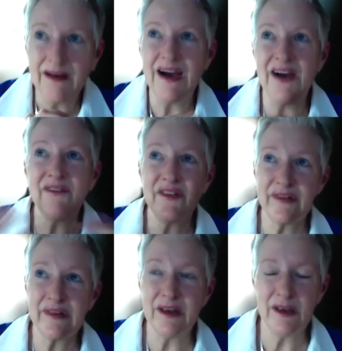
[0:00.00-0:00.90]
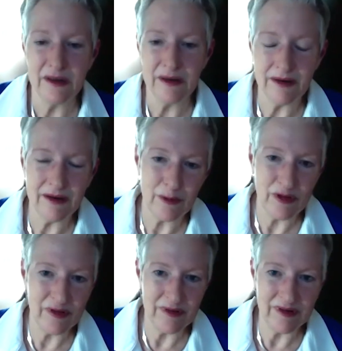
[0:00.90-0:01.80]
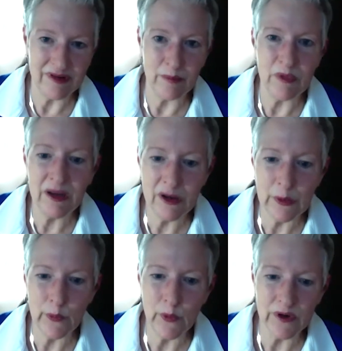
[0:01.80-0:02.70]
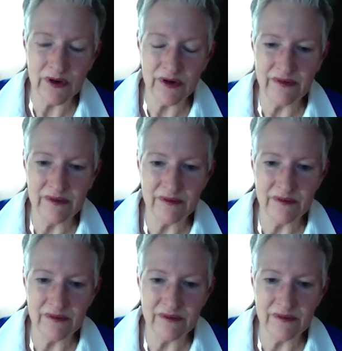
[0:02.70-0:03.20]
Obviously, in the media world,